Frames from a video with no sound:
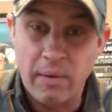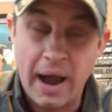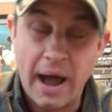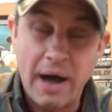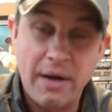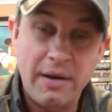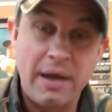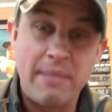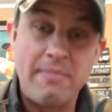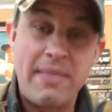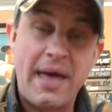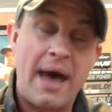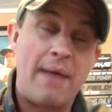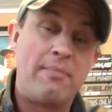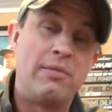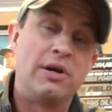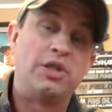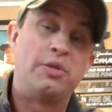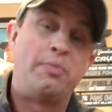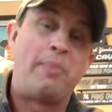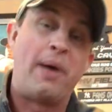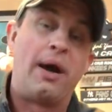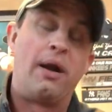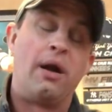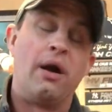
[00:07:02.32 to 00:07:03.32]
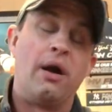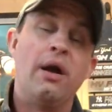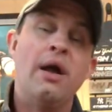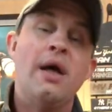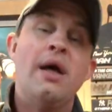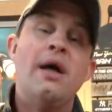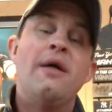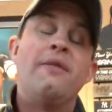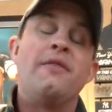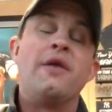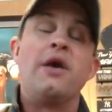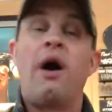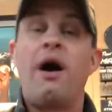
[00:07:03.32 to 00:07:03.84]
around him that much better.
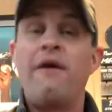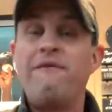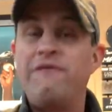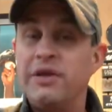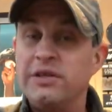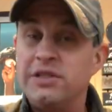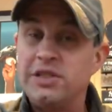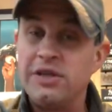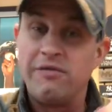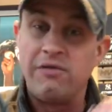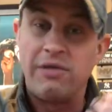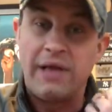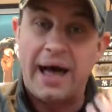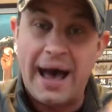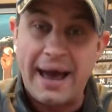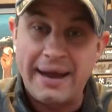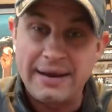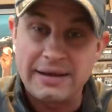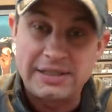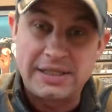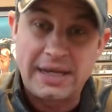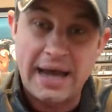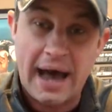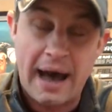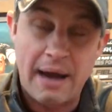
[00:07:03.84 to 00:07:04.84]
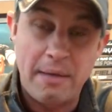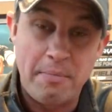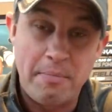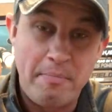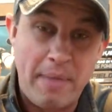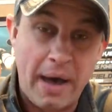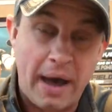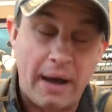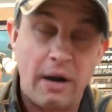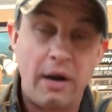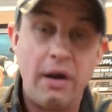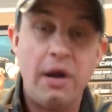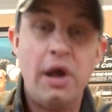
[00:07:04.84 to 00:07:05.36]
The offensive line has gotten
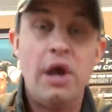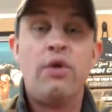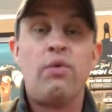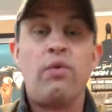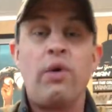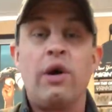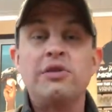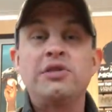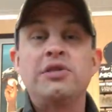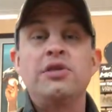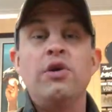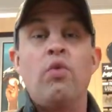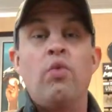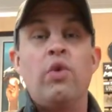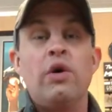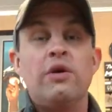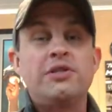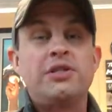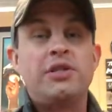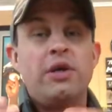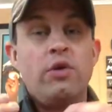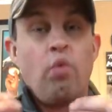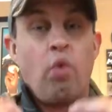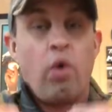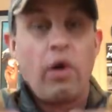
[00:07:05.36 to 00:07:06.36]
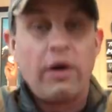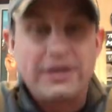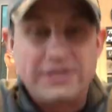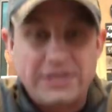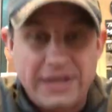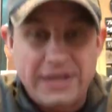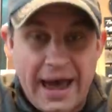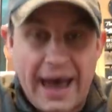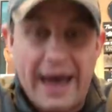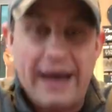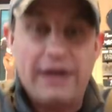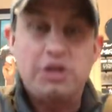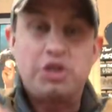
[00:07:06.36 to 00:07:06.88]
better. Russell Wilson
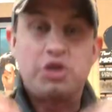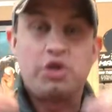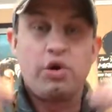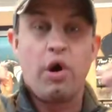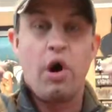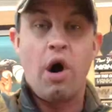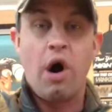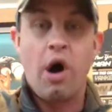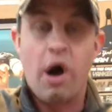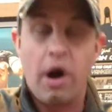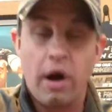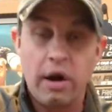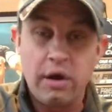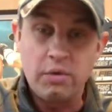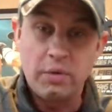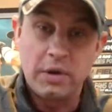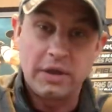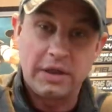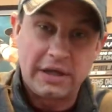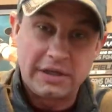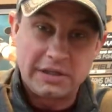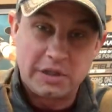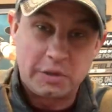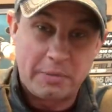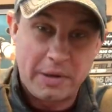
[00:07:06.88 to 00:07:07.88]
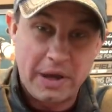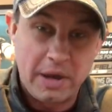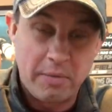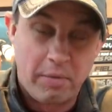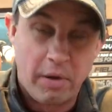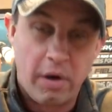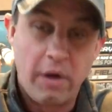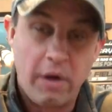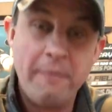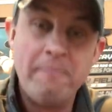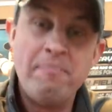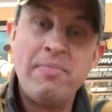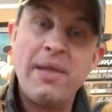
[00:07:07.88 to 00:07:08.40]
works extra hard with these
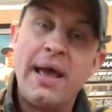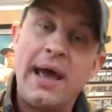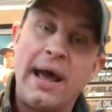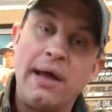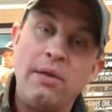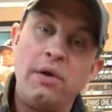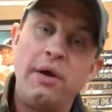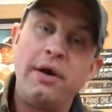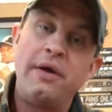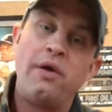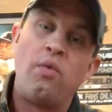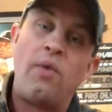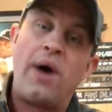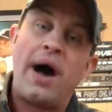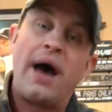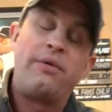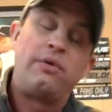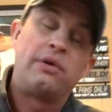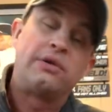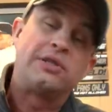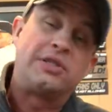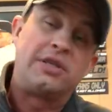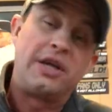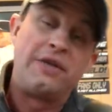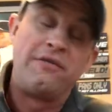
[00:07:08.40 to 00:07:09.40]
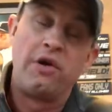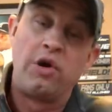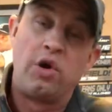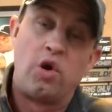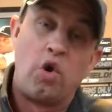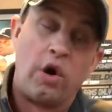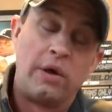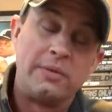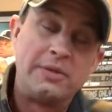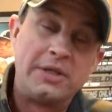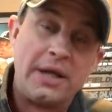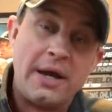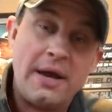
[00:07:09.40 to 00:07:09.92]
people. And look at the wide receiver
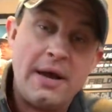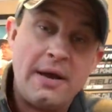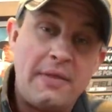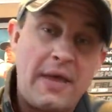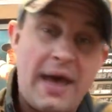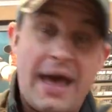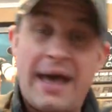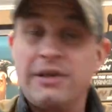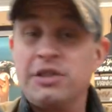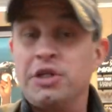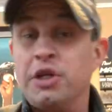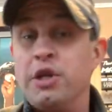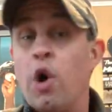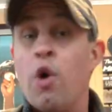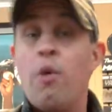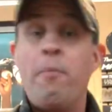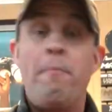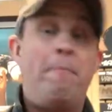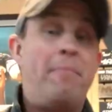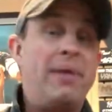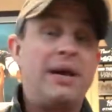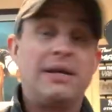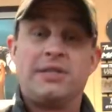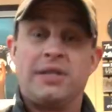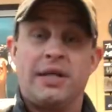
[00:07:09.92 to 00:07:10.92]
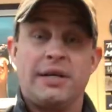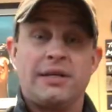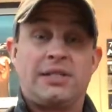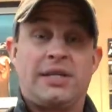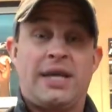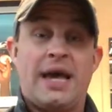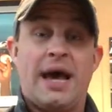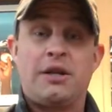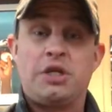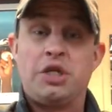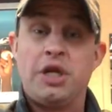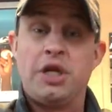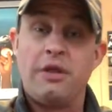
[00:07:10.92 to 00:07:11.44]
corps that has no business
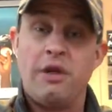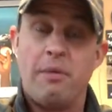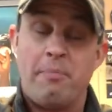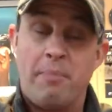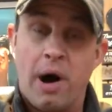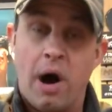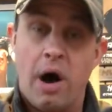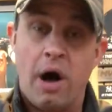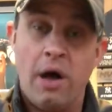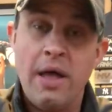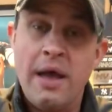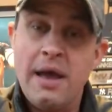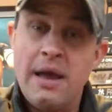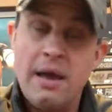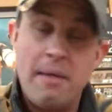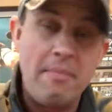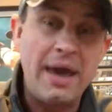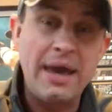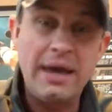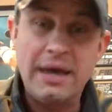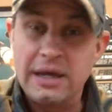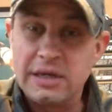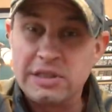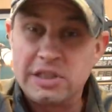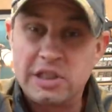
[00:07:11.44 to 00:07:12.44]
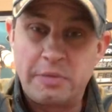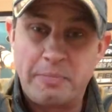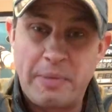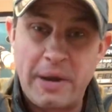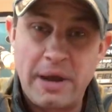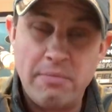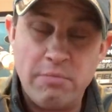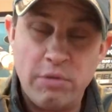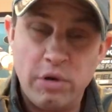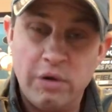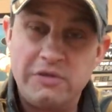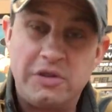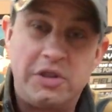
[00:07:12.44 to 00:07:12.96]
catching the ball, making
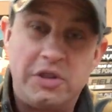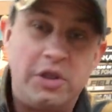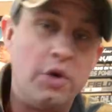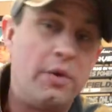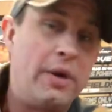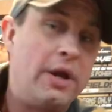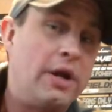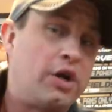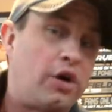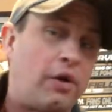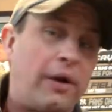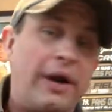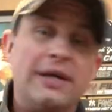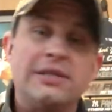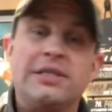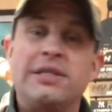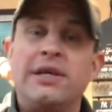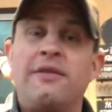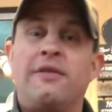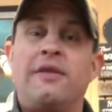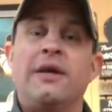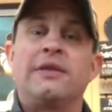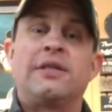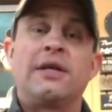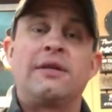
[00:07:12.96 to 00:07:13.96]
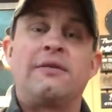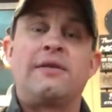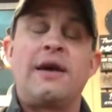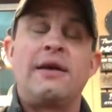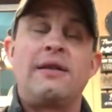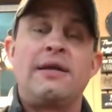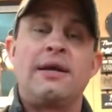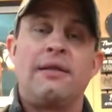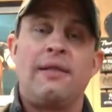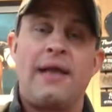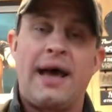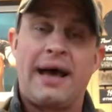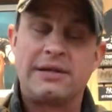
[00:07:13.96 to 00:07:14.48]
spin moves, doing crazy things that they
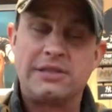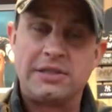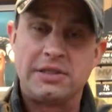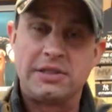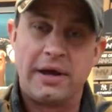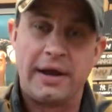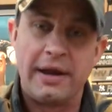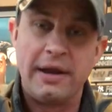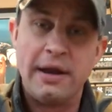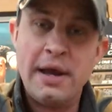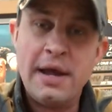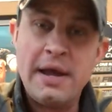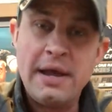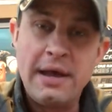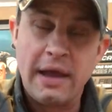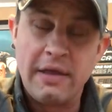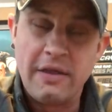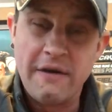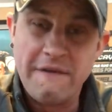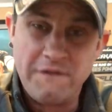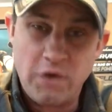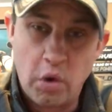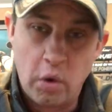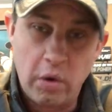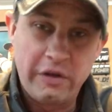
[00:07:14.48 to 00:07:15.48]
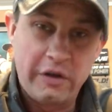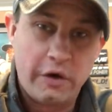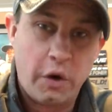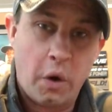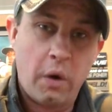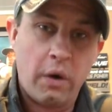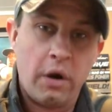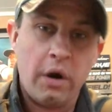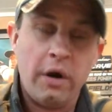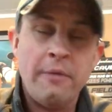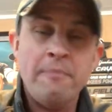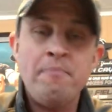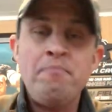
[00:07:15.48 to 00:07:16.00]
did last night in the fourth
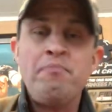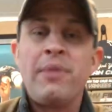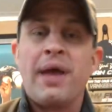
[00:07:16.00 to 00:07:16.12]
quarter